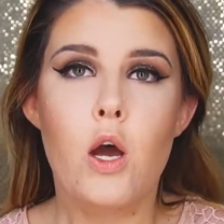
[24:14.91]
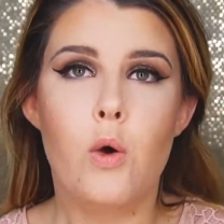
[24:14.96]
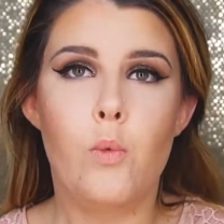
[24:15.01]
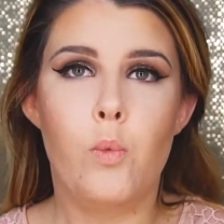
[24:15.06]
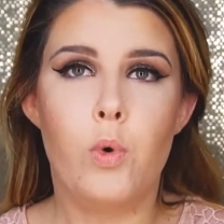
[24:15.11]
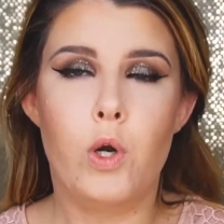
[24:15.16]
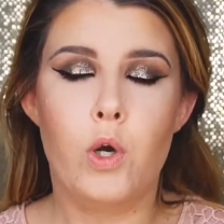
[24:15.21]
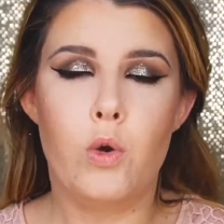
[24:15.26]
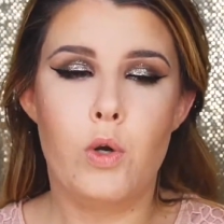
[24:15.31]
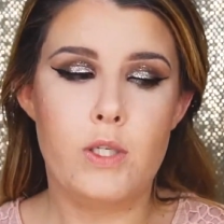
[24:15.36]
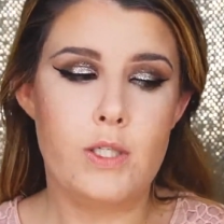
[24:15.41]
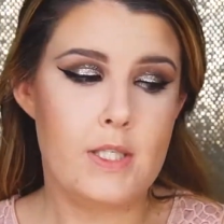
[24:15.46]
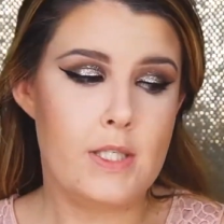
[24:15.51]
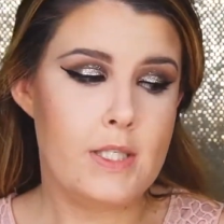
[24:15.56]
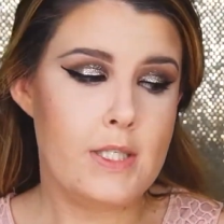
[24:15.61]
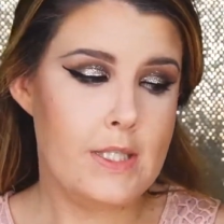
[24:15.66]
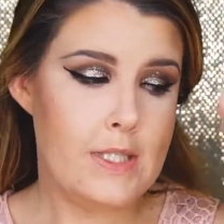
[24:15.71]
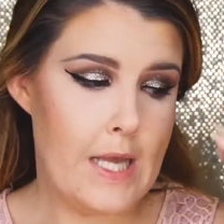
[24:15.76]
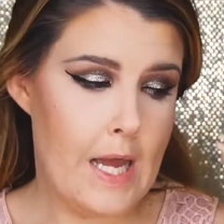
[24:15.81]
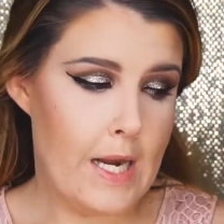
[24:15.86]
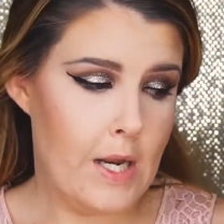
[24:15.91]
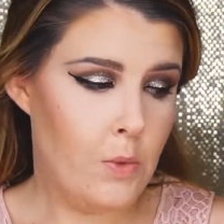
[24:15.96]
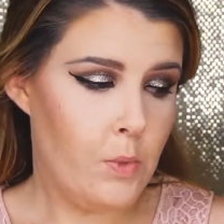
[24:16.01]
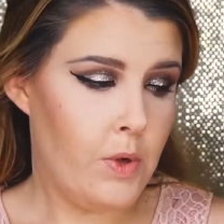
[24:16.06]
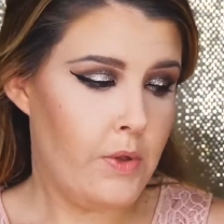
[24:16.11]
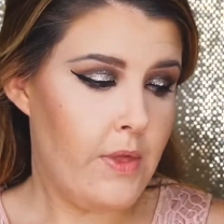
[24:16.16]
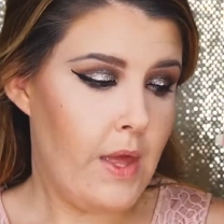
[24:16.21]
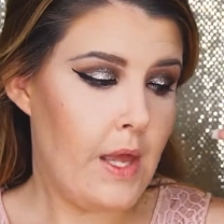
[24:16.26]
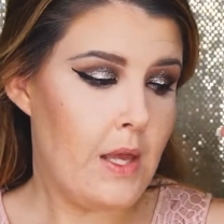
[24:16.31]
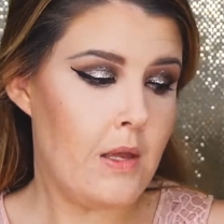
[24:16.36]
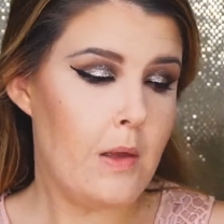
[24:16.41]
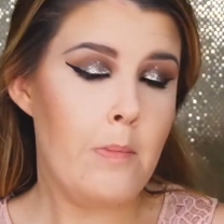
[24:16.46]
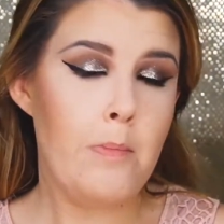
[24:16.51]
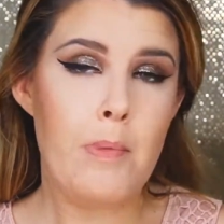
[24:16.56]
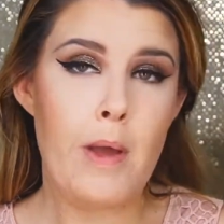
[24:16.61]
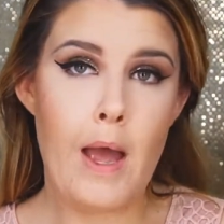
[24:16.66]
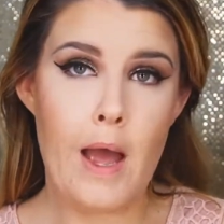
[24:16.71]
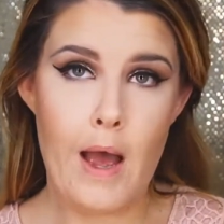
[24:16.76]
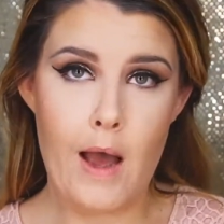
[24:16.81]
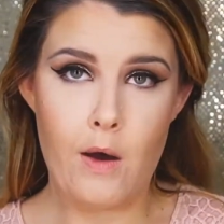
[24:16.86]
we're going to set it with a
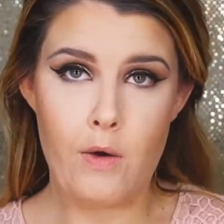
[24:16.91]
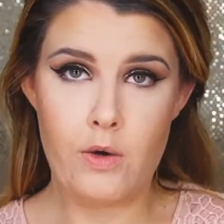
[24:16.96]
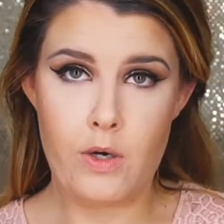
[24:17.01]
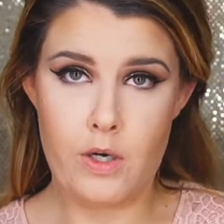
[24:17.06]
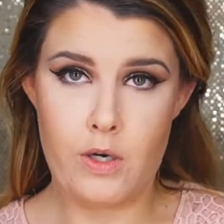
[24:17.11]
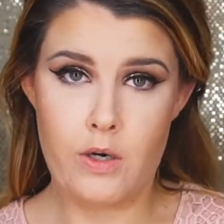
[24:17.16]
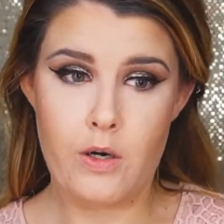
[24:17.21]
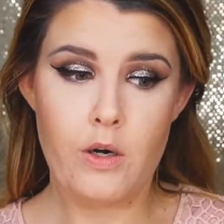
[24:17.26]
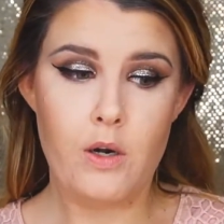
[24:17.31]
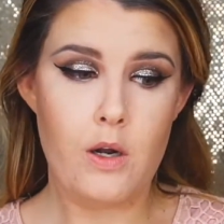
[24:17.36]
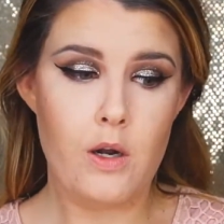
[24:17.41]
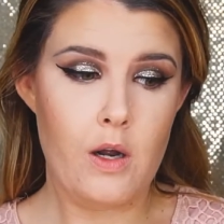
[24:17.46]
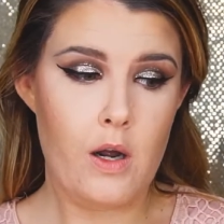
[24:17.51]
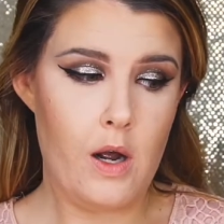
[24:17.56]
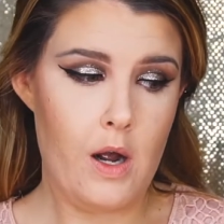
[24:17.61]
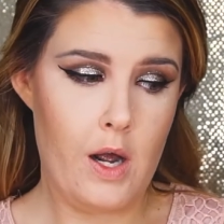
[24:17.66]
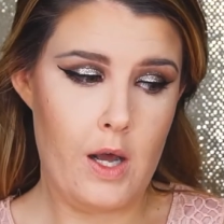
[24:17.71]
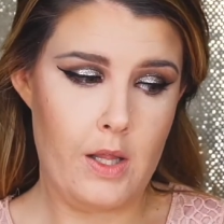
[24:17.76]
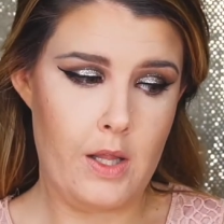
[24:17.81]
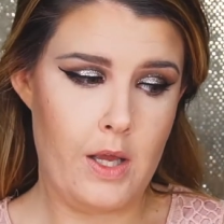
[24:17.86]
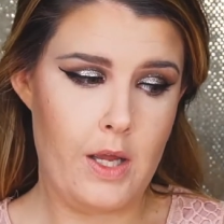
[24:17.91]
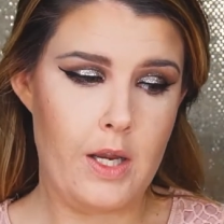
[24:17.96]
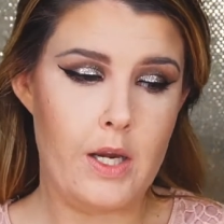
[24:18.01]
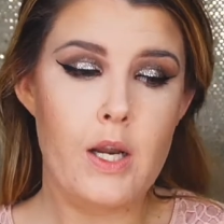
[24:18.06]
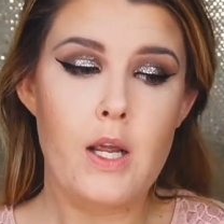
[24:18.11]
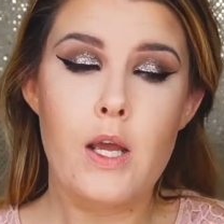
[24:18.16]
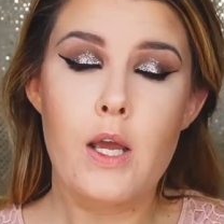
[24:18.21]
powder highlight.